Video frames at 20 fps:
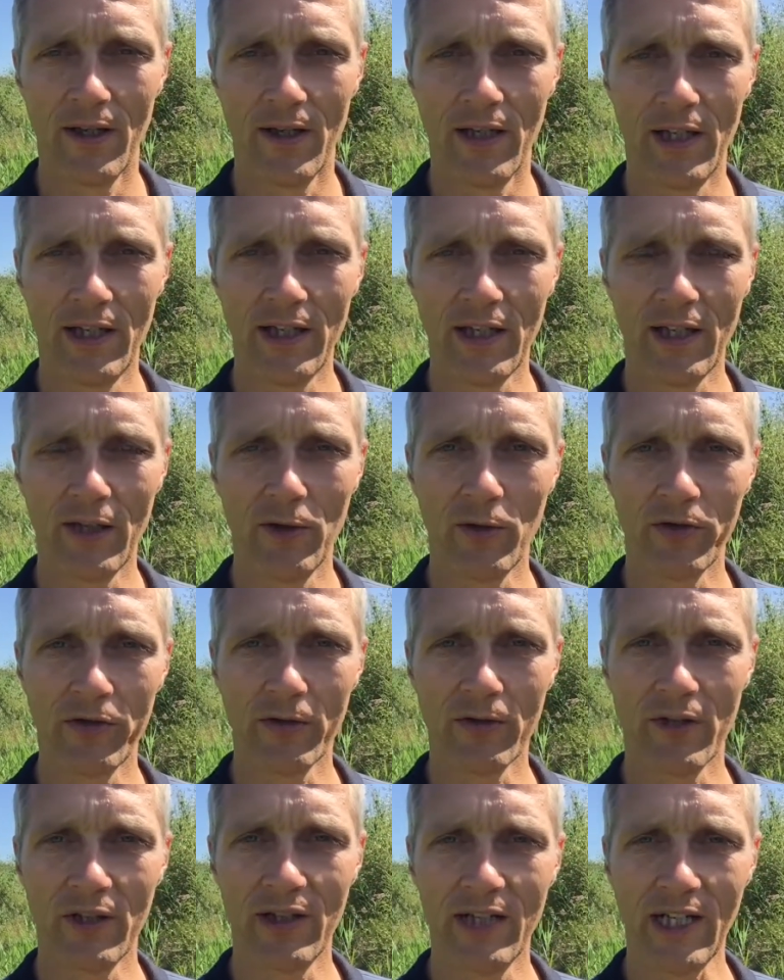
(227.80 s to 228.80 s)
And you can also
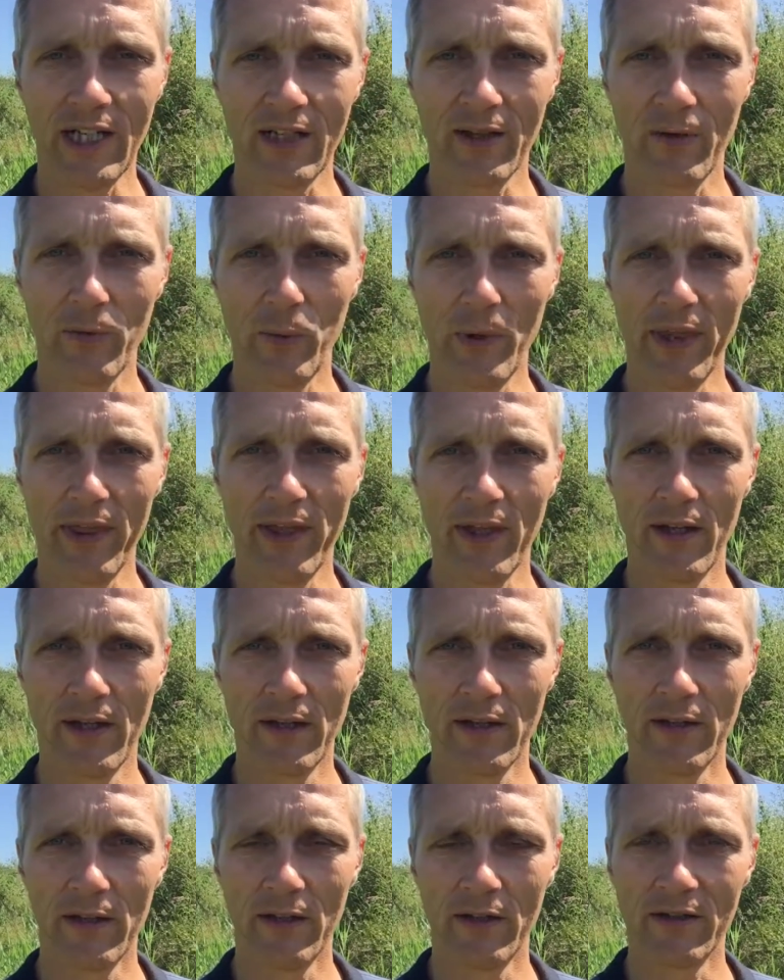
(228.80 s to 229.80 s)
connect with
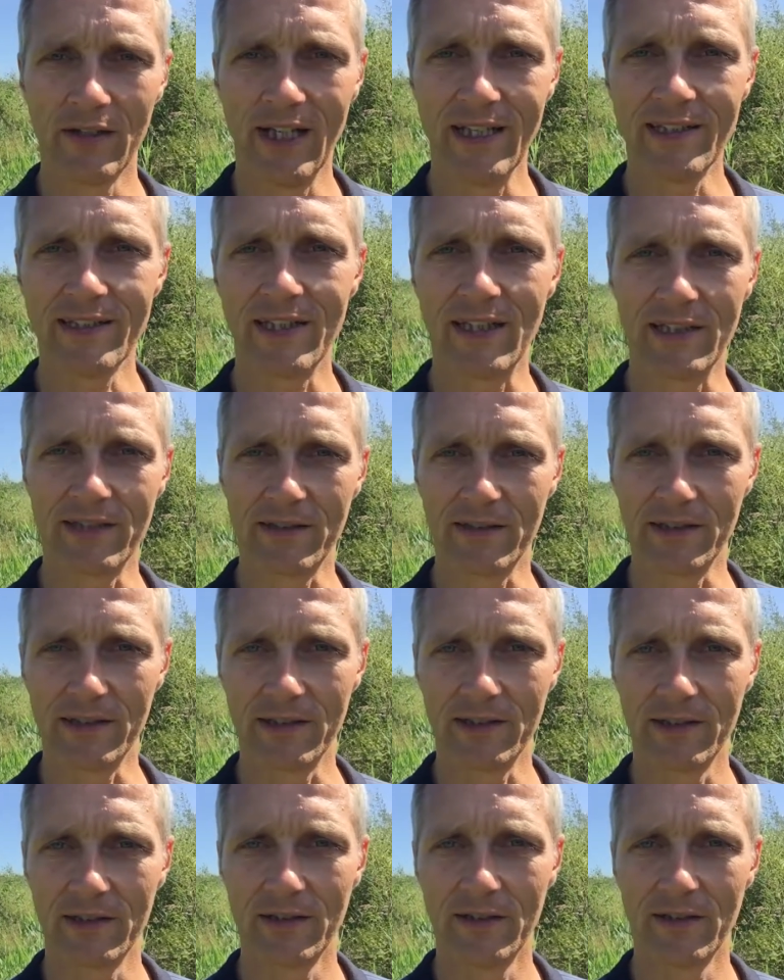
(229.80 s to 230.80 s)
your
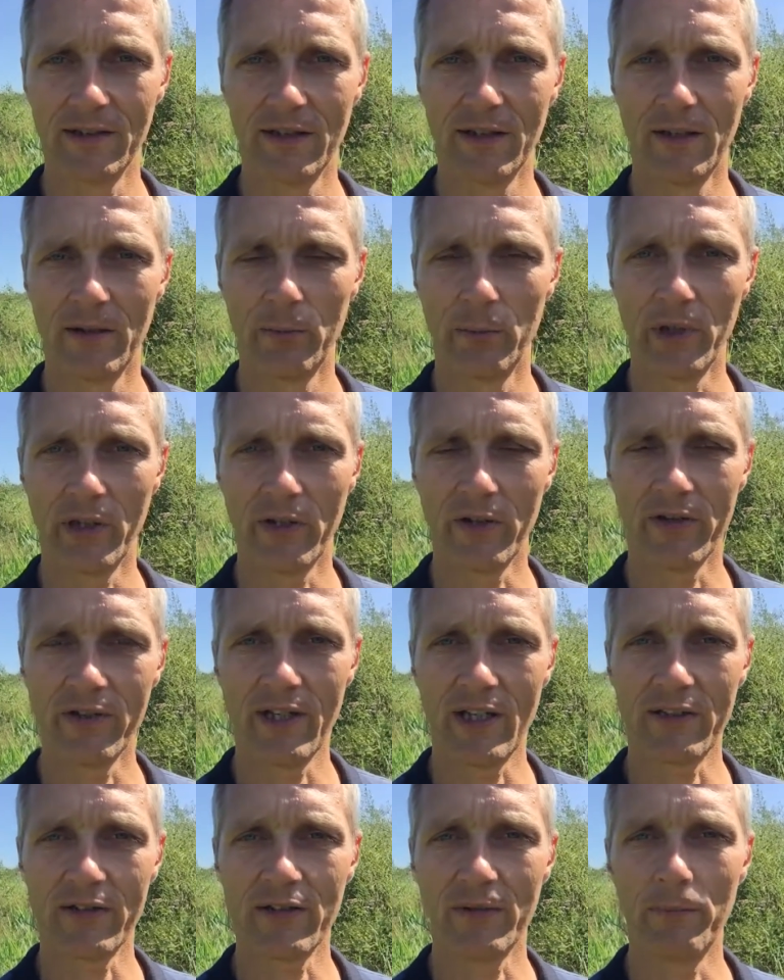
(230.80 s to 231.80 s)
ancestors. Because
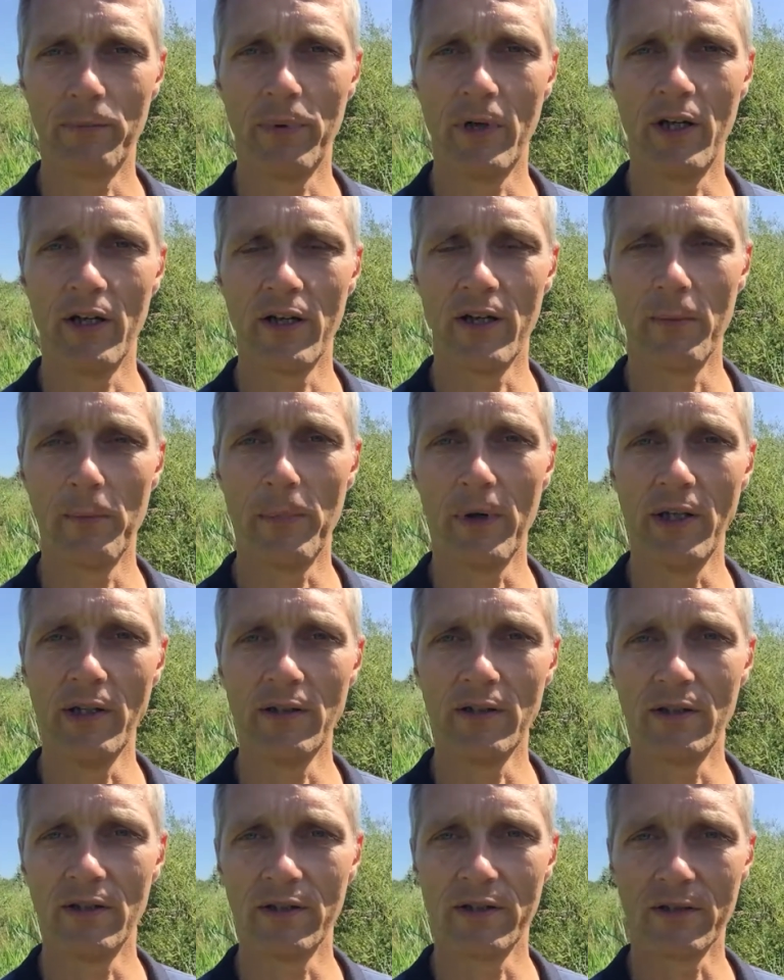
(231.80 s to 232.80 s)
there's an
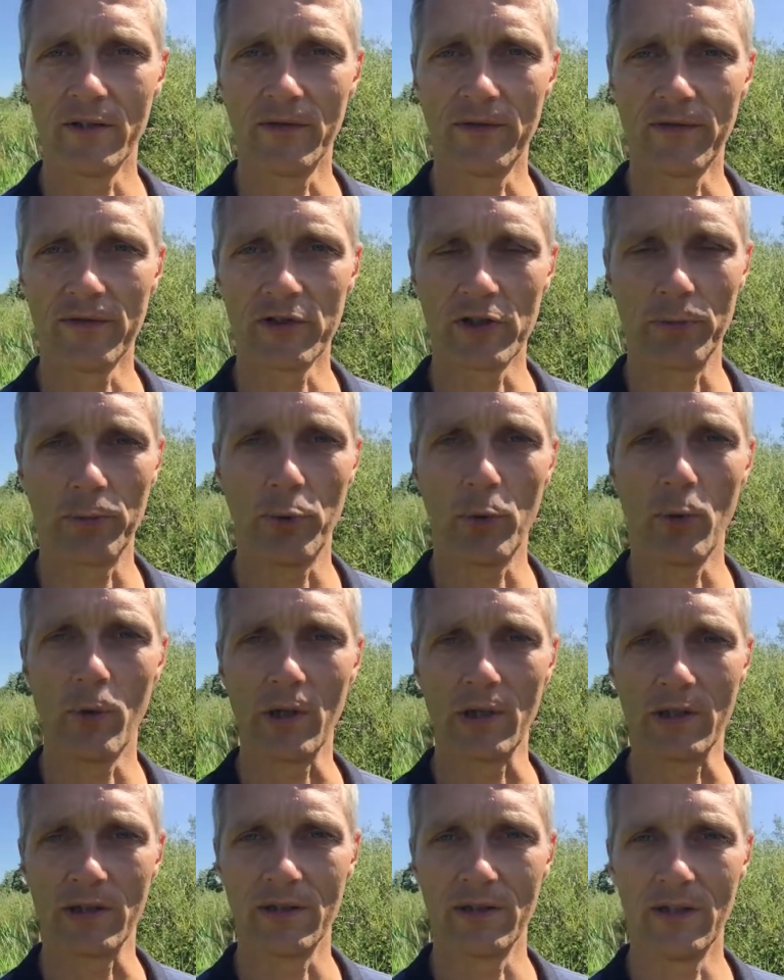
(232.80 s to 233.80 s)
abundance of
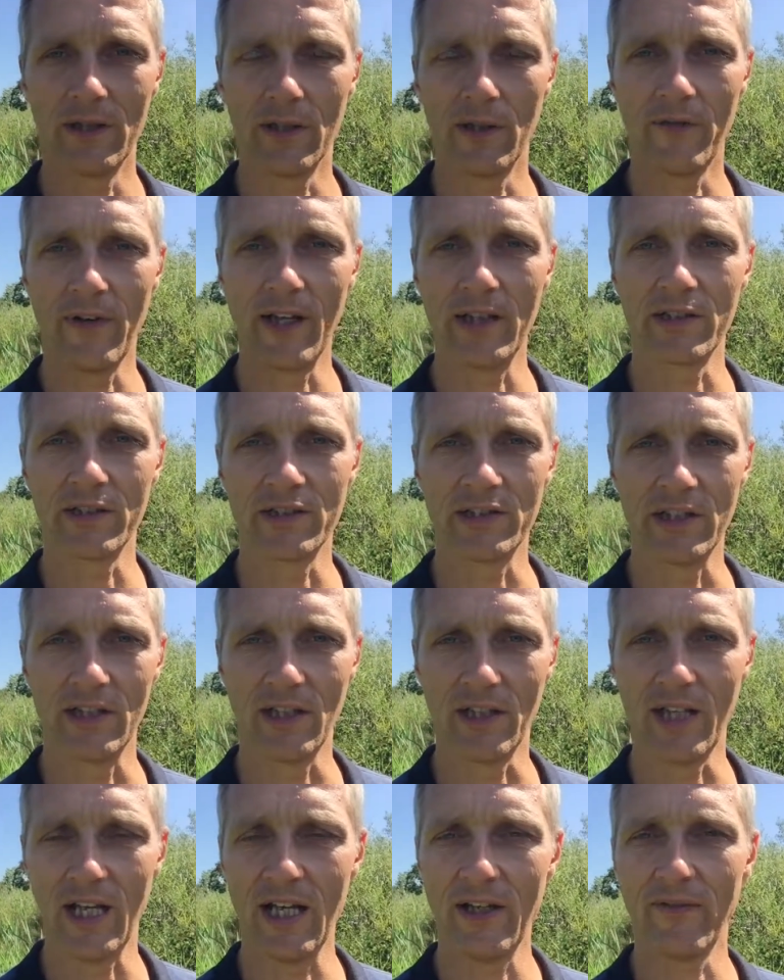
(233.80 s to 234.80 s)
support and of energy,
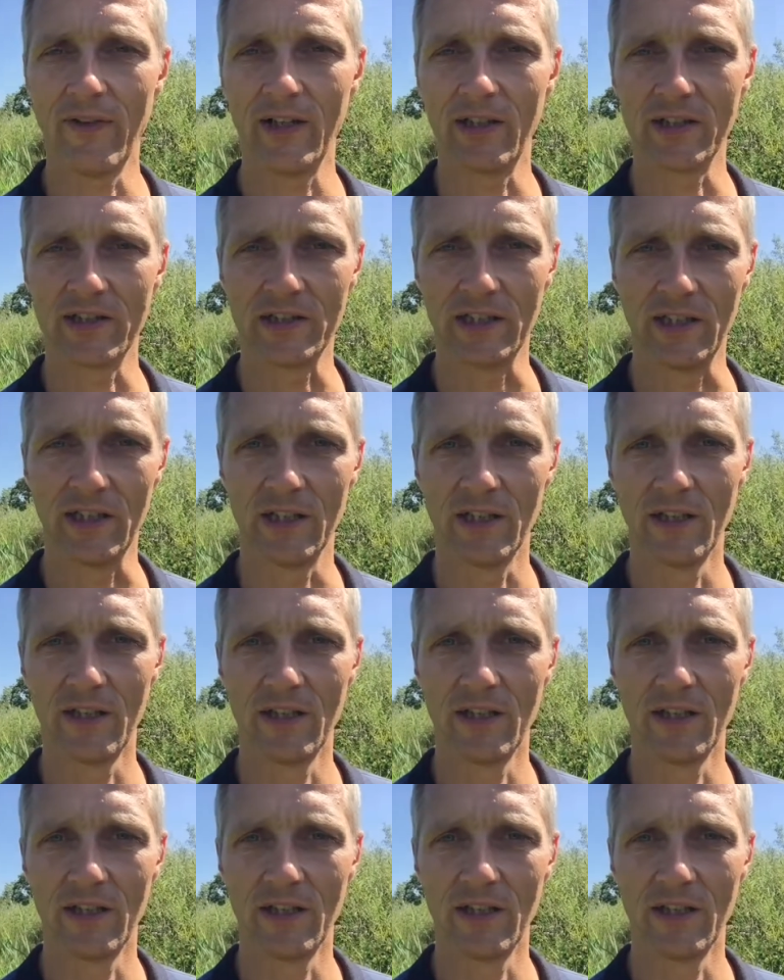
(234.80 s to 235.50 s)
life energy.